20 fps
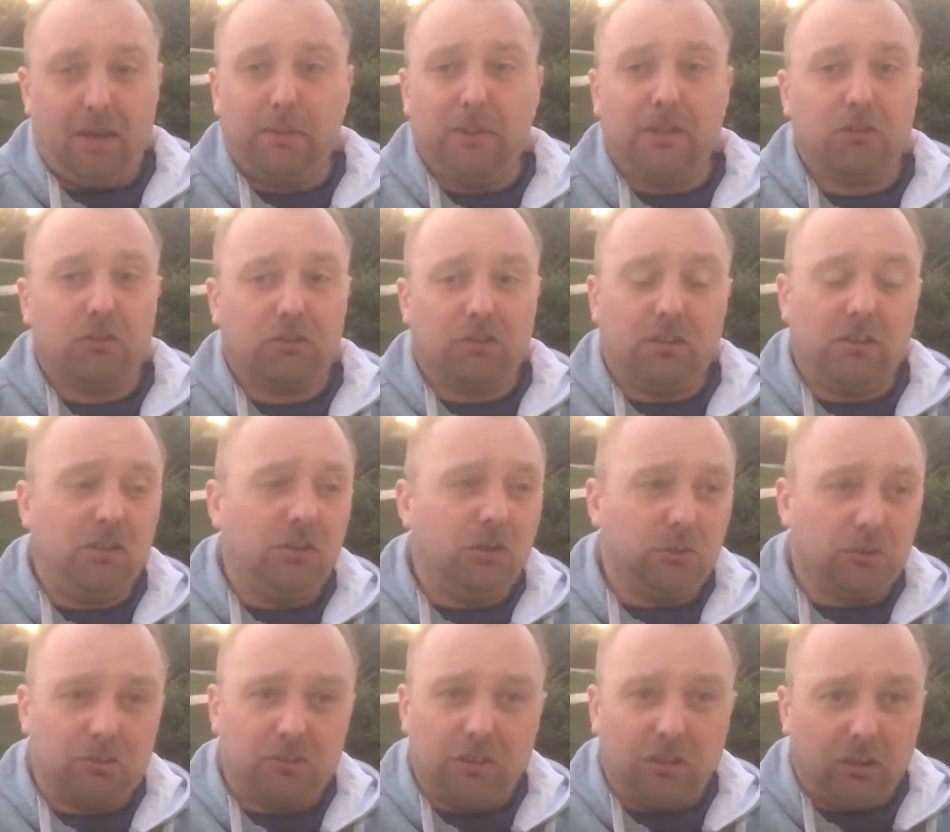I mean, it's
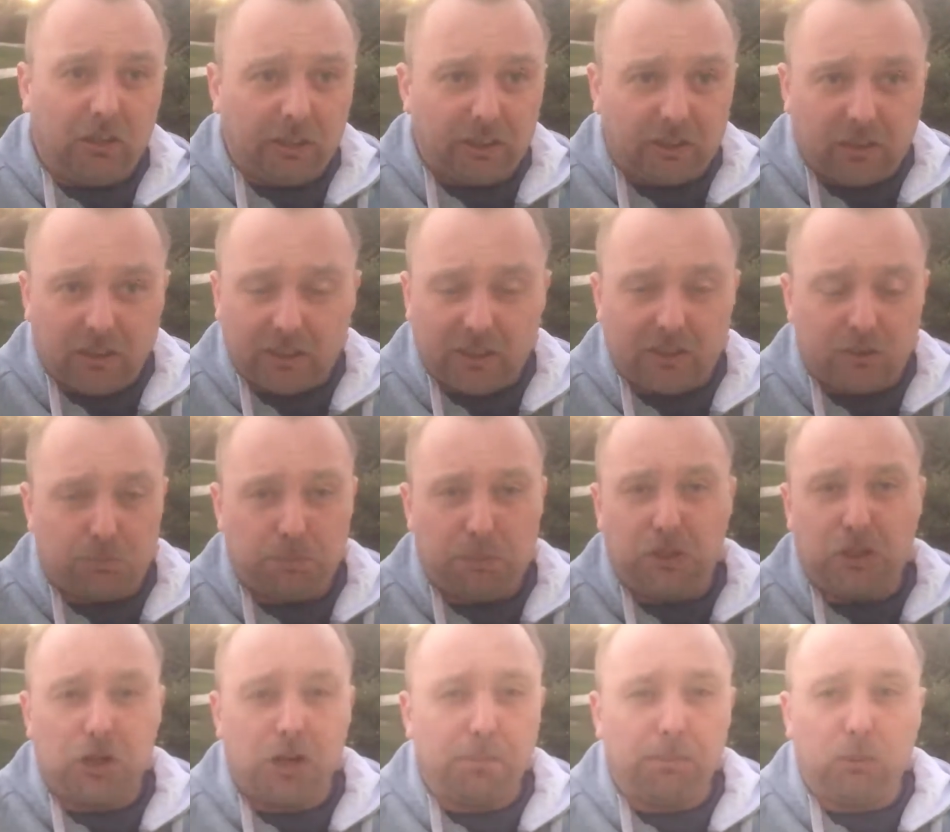still like, I think it's been
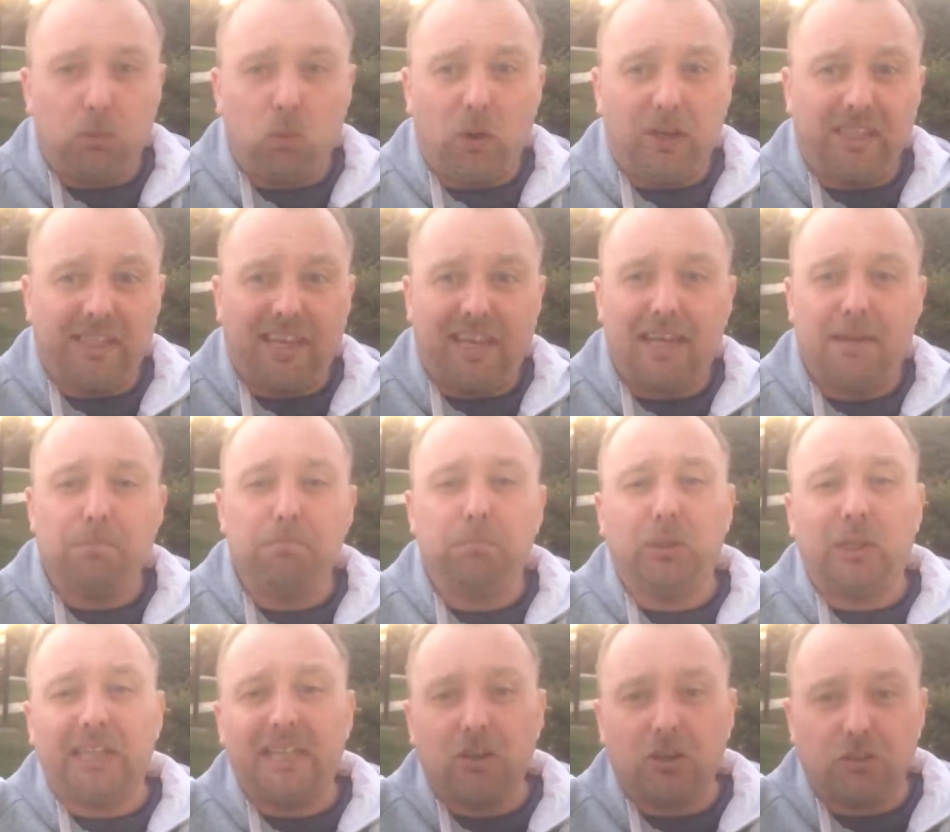the #1 game
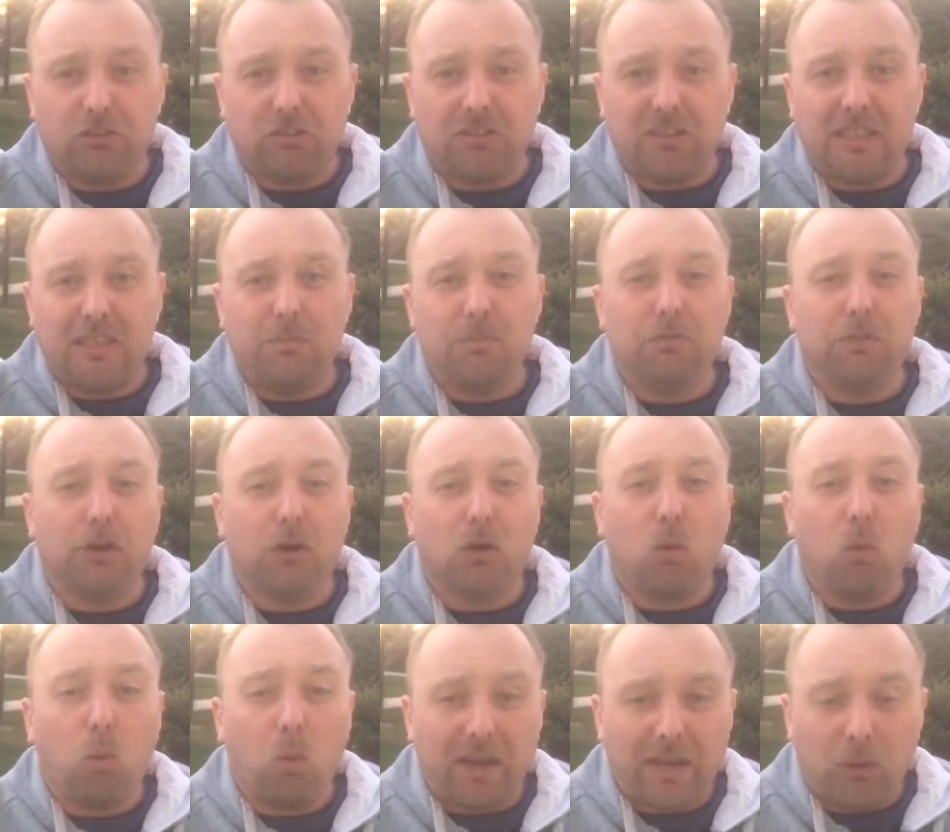played on Steam for
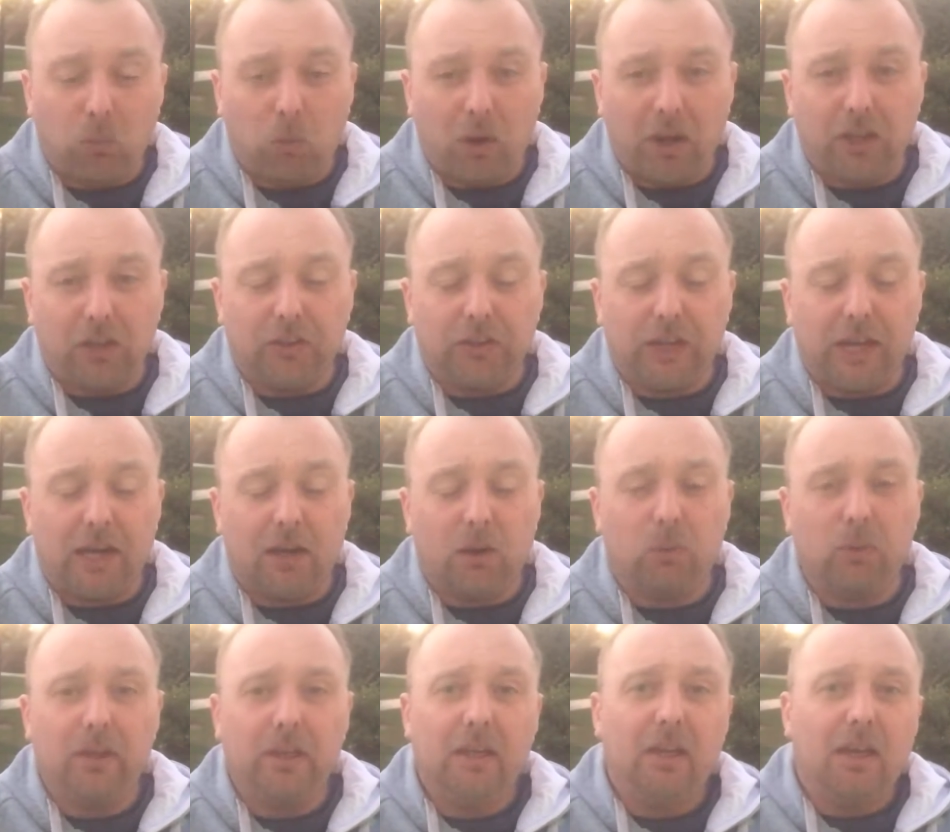quite a while now.